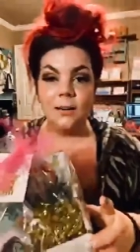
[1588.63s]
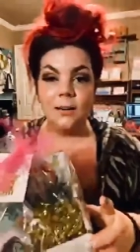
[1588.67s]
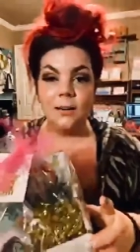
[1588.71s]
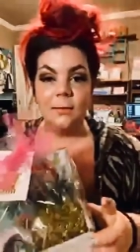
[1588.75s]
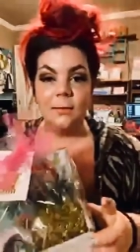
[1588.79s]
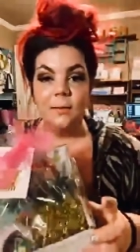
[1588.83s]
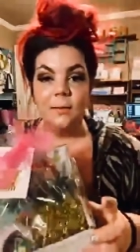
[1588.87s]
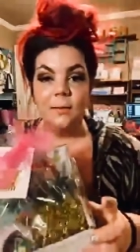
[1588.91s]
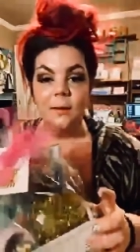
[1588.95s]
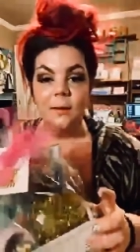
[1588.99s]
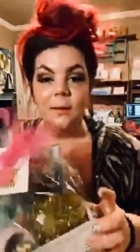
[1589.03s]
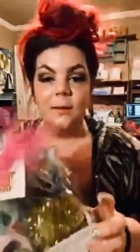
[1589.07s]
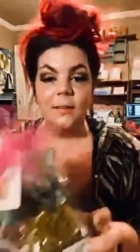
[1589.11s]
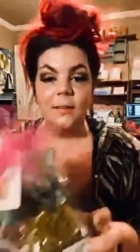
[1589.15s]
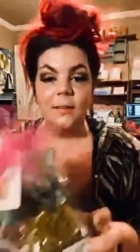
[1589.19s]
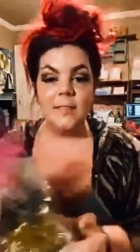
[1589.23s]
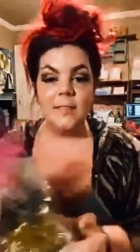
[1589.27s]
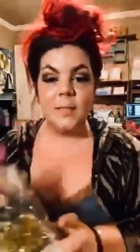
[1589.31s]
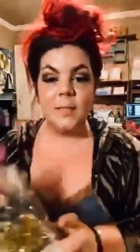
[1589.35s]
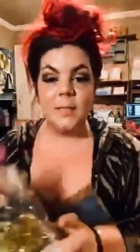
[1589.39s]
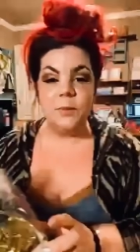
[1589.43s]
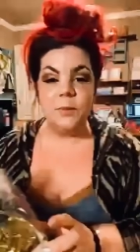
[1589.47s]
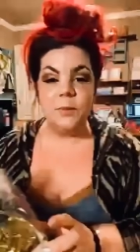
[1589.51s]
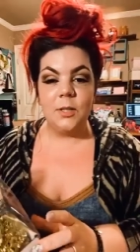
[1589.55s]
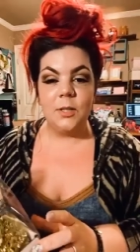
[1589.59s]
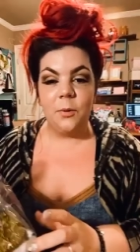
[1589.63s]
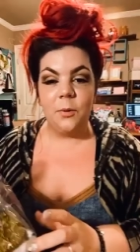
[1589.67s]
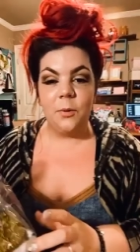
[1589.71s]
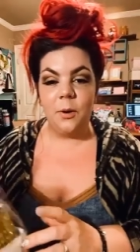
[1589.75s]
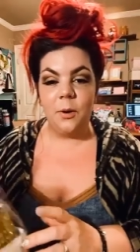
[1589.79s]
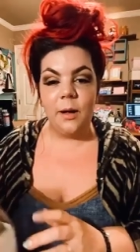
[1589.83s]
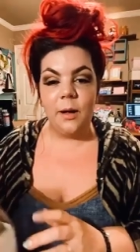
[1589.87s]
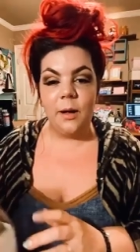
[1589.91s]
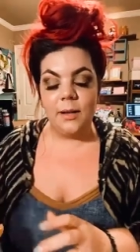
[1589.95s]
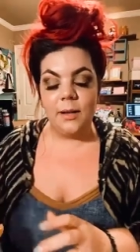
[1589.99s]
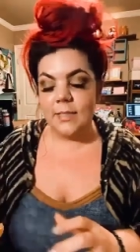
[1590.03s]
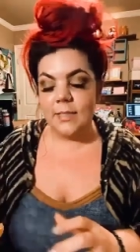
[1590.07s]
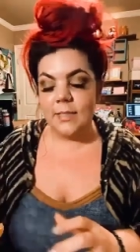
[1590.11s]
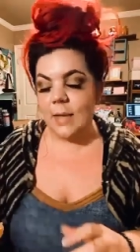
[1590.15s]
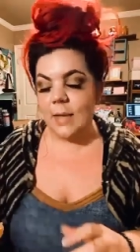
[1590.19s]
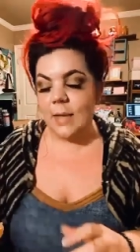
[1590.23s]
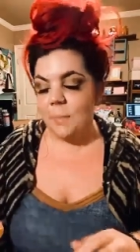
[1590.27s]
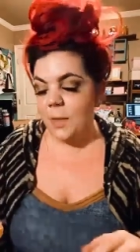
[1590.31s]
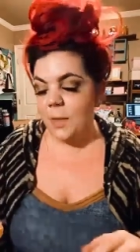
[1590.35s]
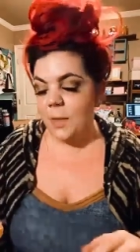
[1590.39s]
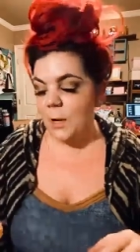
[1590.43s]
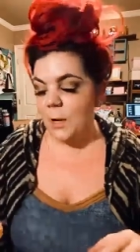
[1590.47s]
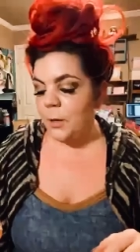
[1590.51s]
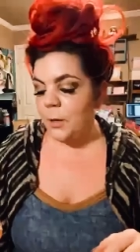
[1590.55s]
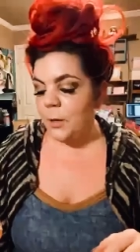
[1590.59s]
to see what's going on because
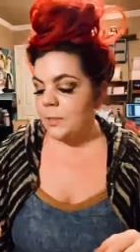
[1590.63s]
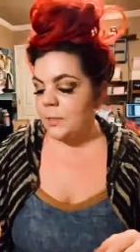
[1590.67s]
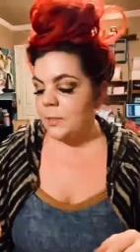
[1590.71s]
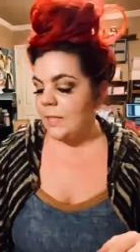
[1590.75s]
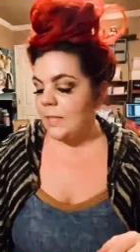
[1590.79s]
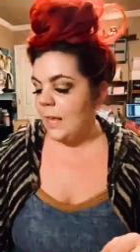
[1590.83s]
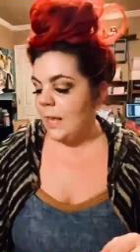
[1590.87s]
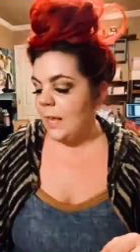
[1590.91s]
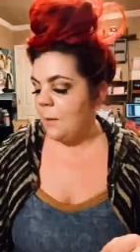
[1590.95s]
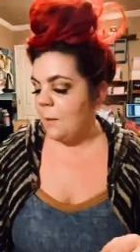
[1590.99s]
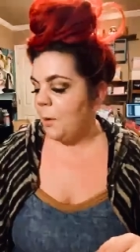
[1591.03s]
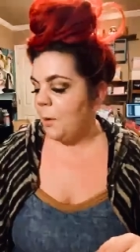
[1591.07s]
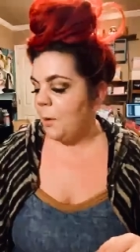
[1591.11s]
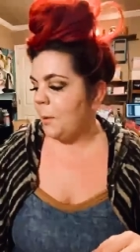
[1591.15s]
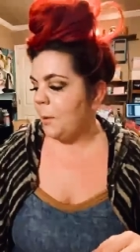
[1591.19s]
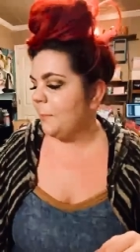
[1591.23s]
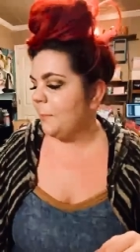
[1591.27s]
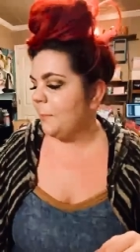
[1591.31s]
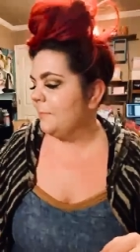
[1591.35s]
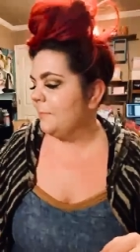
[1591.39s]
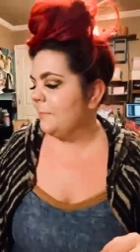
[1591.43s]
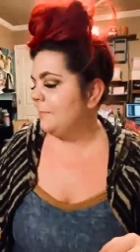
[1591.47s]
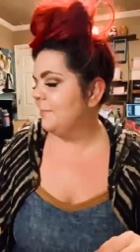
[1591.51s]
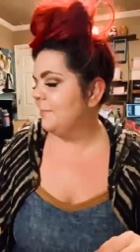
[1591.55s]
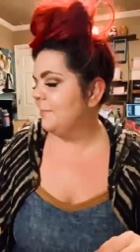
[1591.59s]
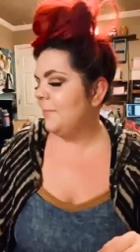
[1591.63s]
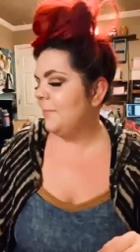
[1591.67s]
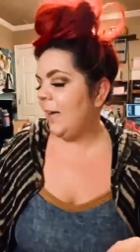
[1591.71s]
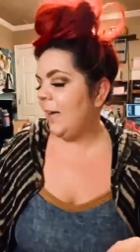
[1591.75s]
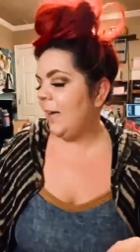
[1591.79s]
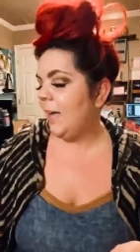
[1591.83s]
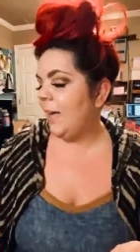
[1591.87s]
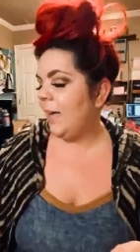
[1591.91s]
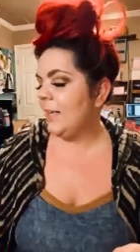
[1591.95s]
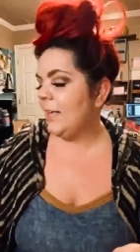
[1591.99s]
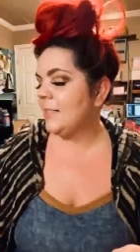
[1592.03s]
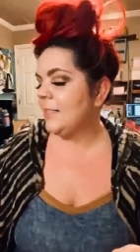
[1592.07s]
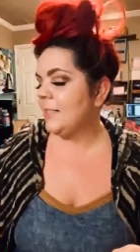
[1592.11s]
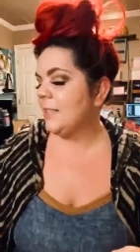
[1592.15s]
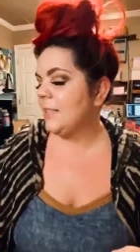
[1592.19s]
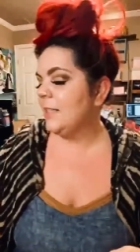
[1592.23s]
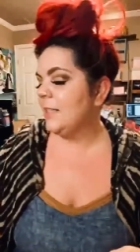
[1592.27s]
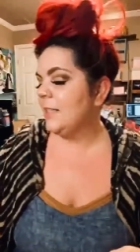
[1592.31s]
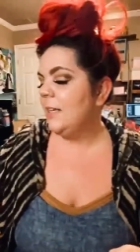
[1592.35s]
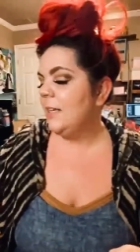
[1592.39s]
I'm the nosy neighbor. Yes.